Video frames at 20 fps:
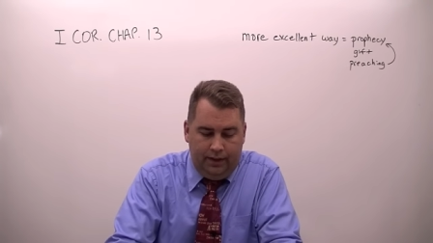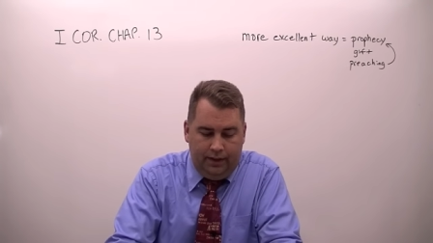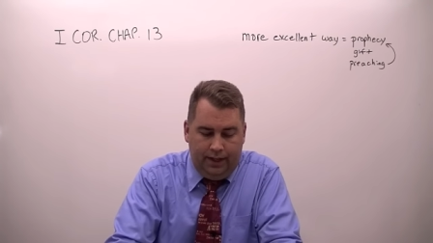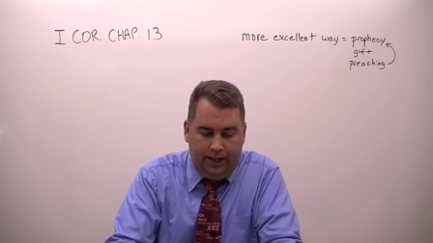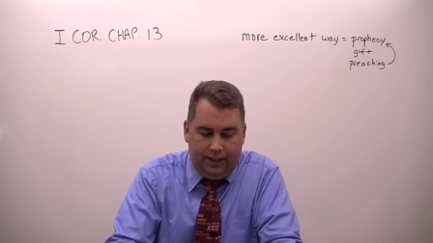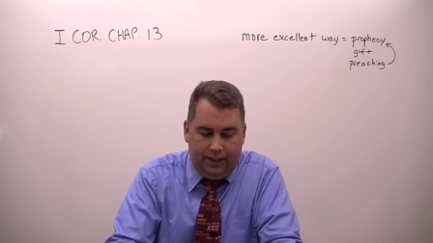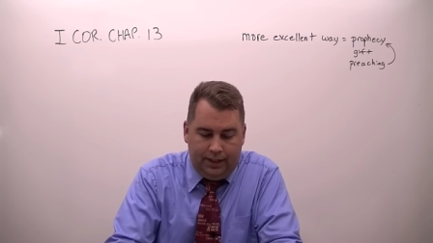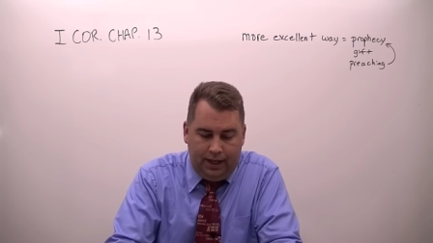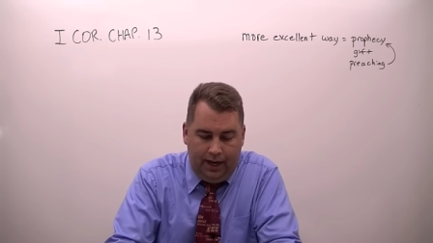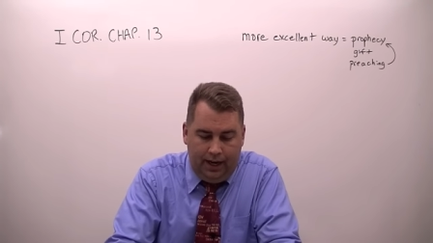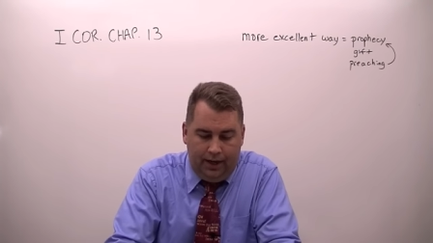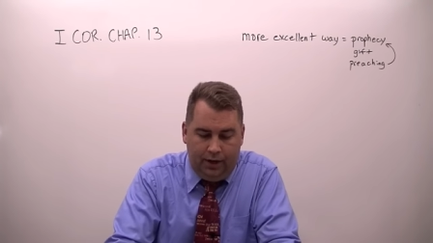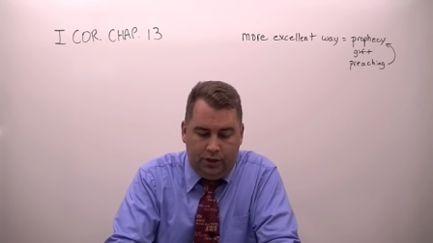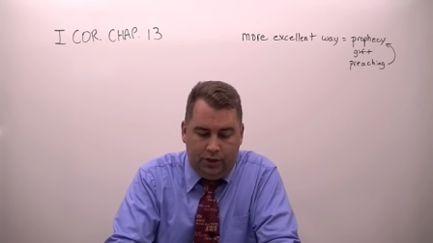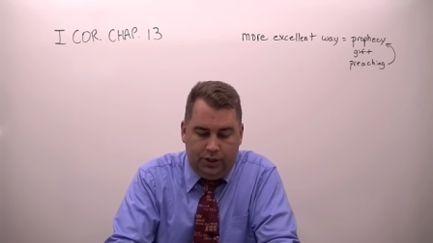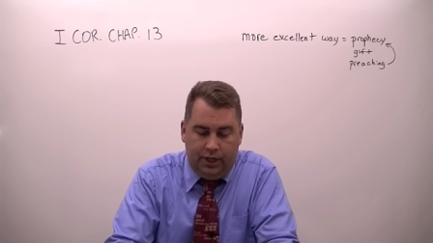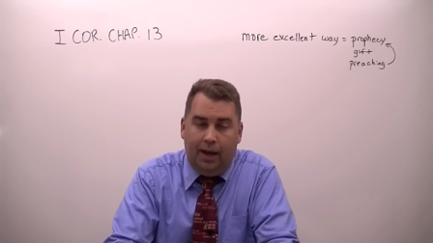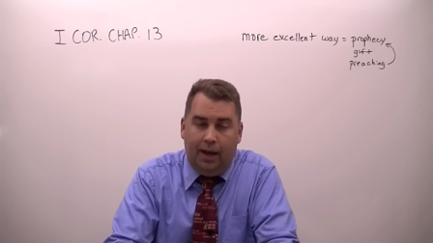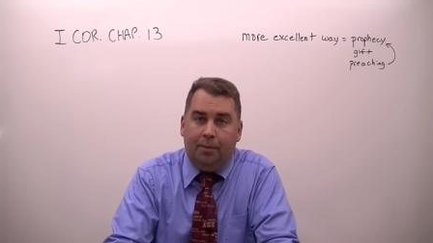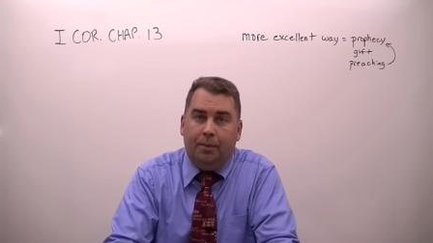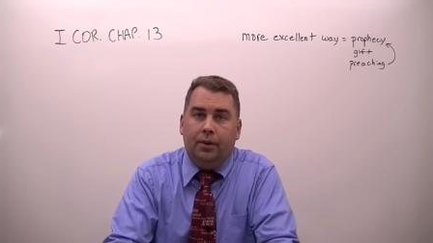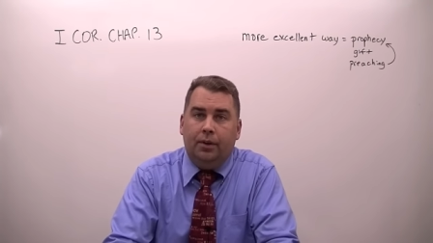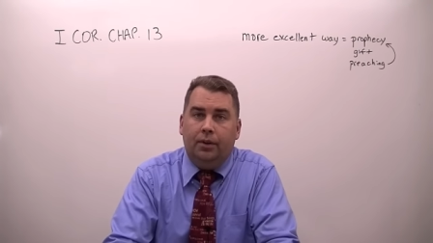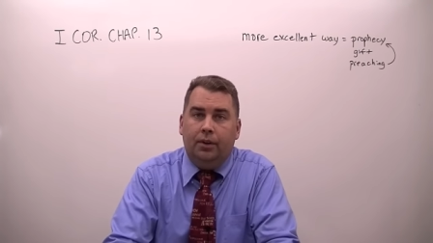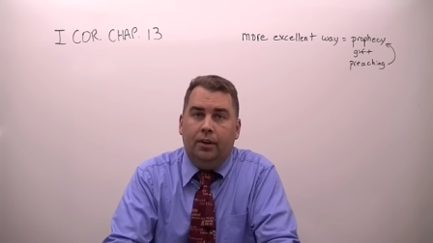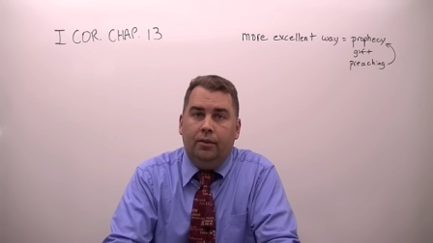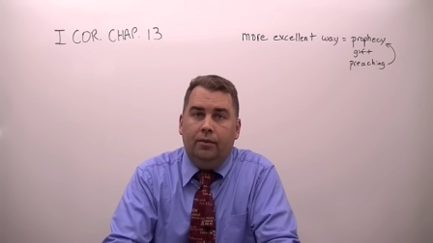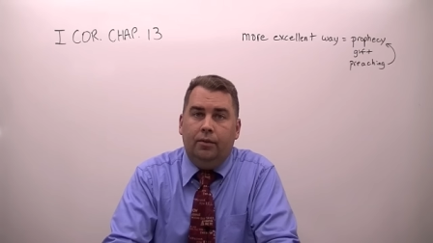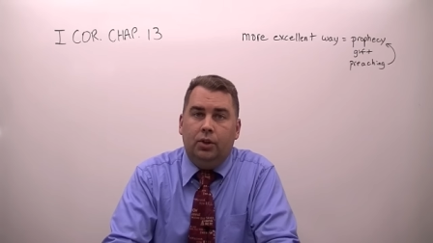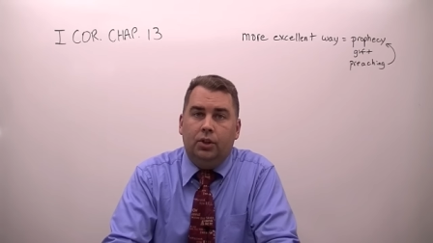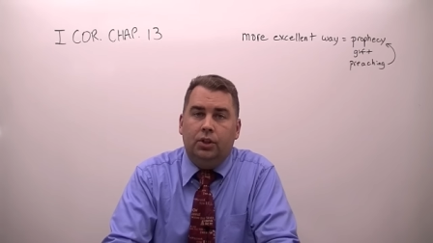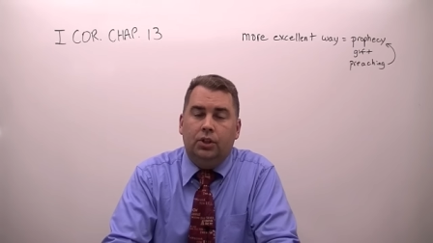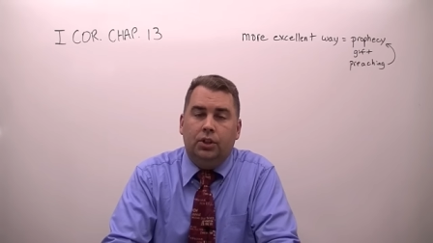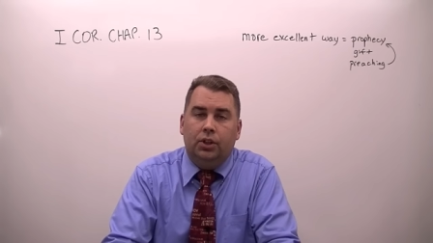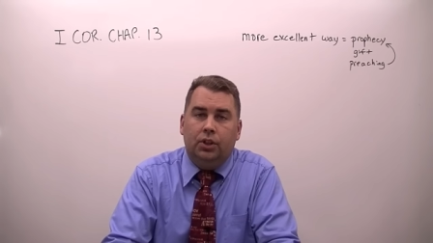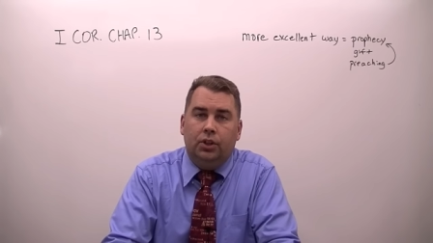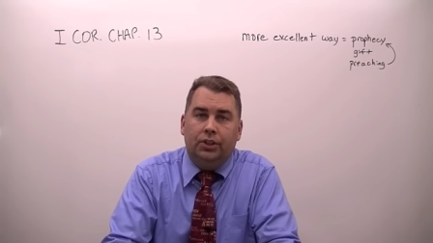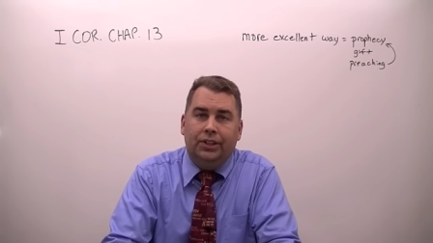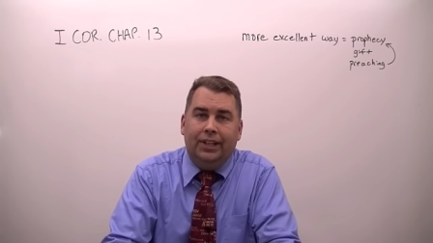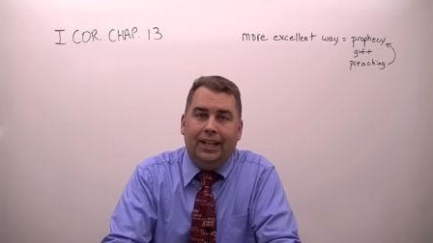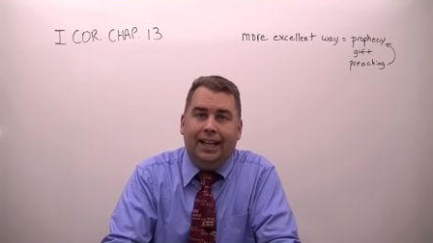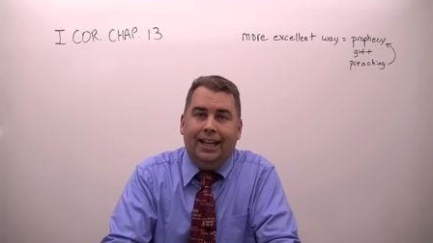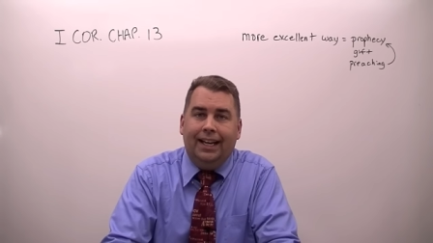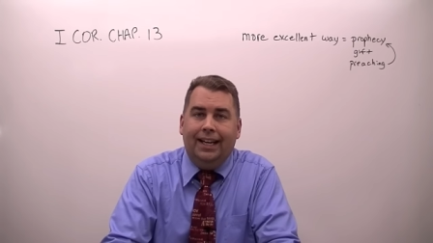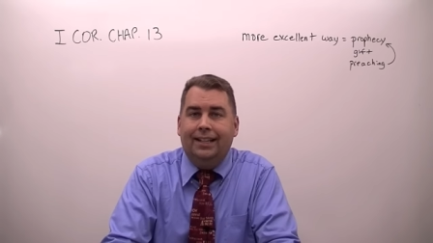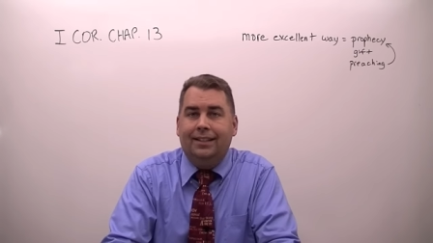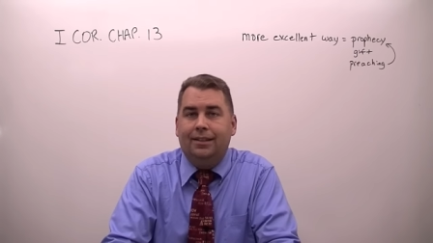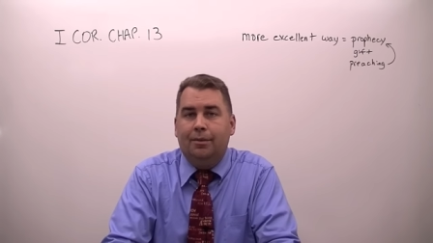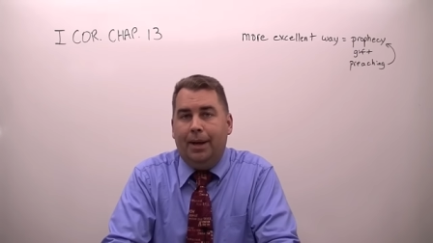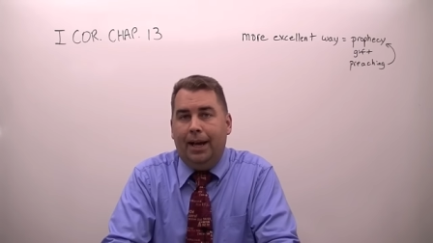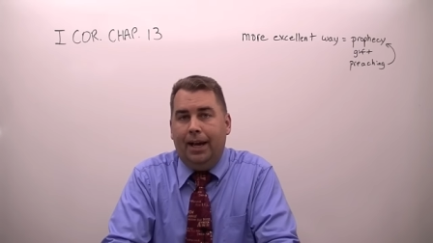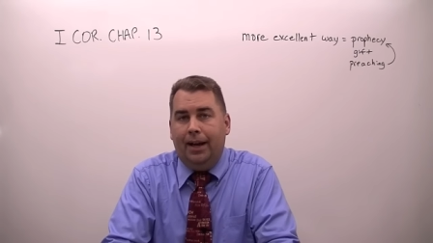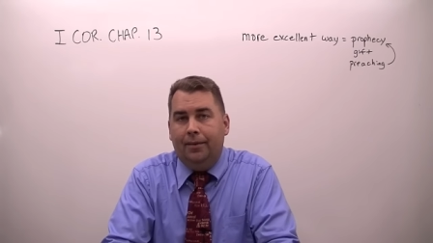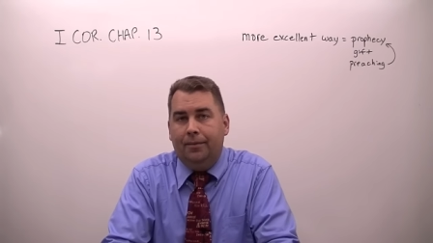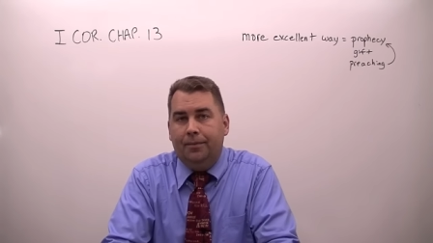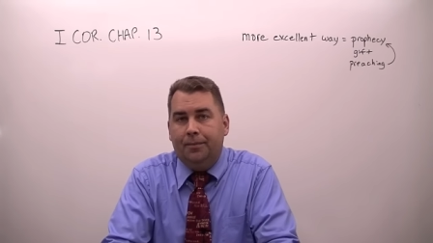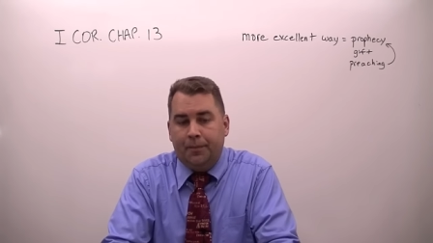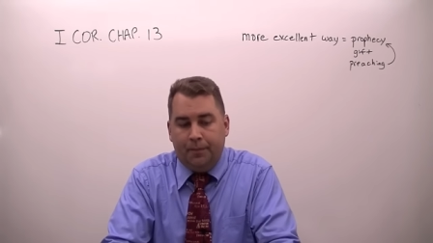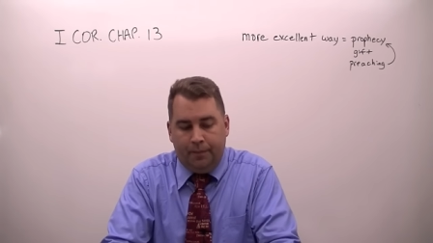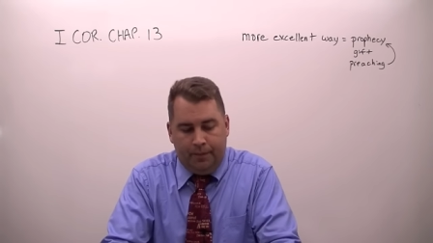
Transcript: the entire chapter of verse 13 is about.